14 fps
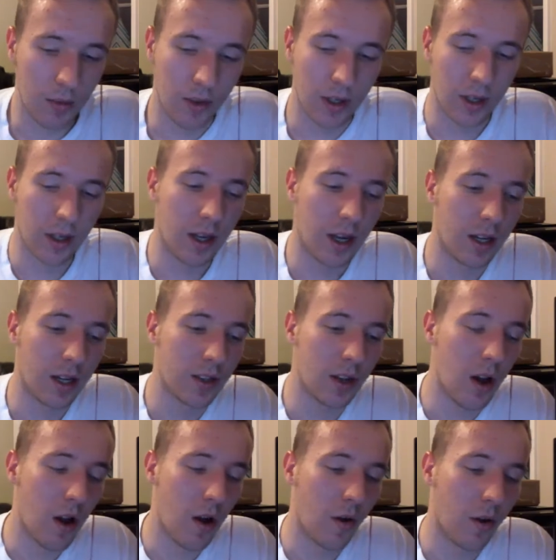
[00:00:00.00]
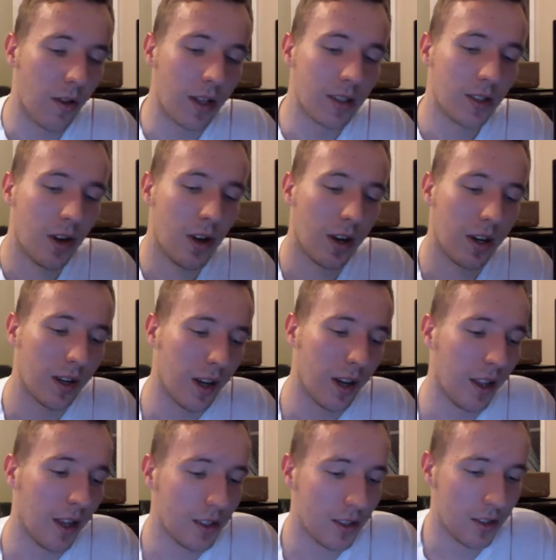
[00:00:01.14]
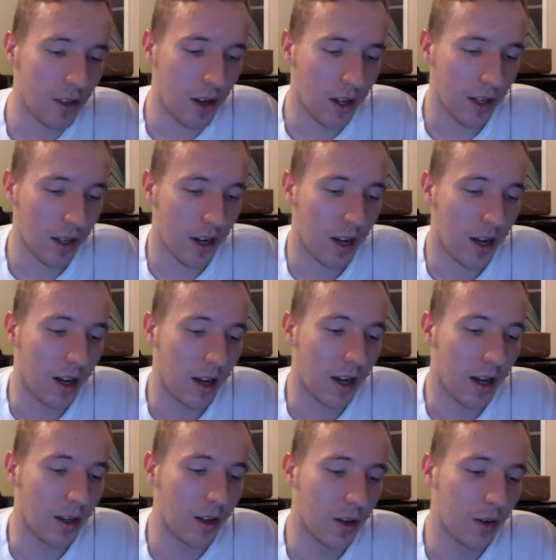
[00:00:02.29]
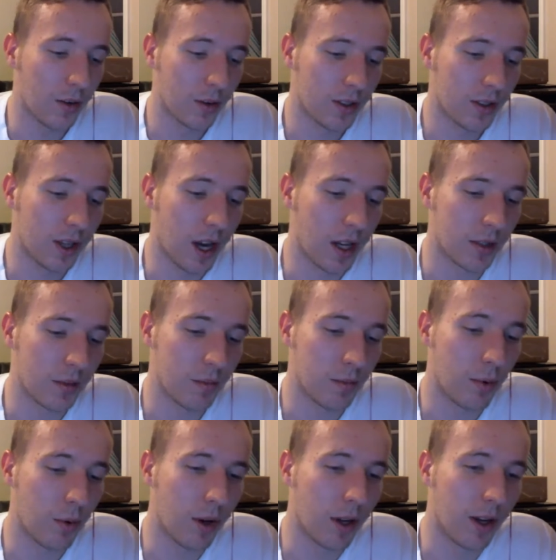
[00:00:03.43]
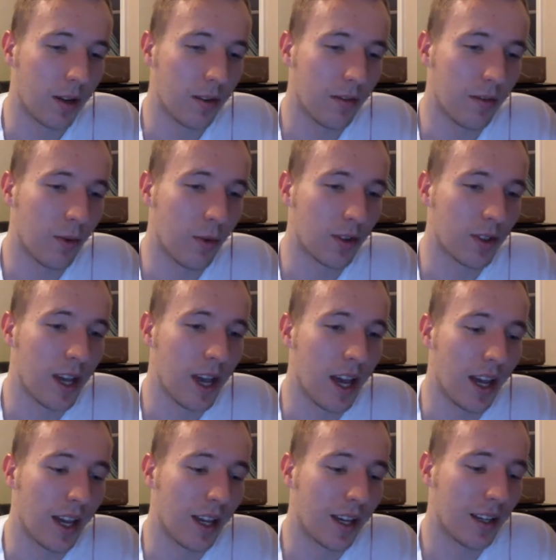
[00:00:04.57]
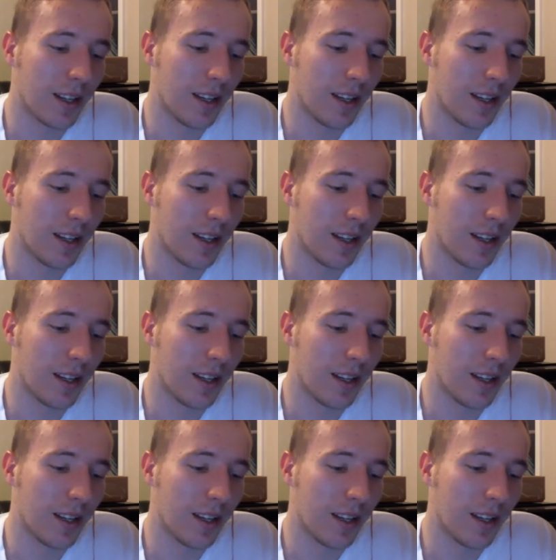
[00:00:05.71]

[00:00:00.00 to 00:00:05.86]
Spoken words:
keep looking at guys. Oh, let's talk. I know Scott's boy Forte.